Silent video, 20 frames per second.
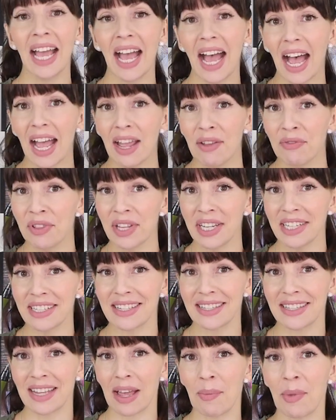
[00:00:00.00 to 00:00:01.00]
I've linked
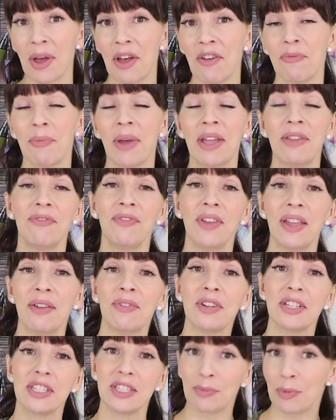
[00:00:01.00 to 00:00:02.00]
to some of my
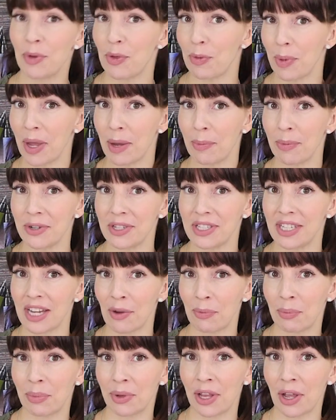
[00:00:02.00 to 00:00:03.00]
favorite smooth papers
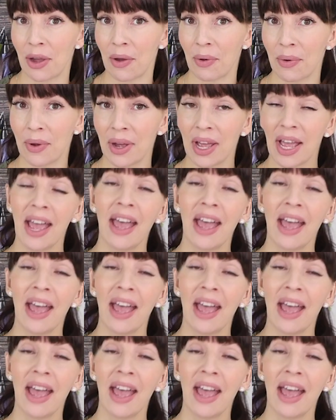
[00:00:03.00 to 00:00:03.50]
down below.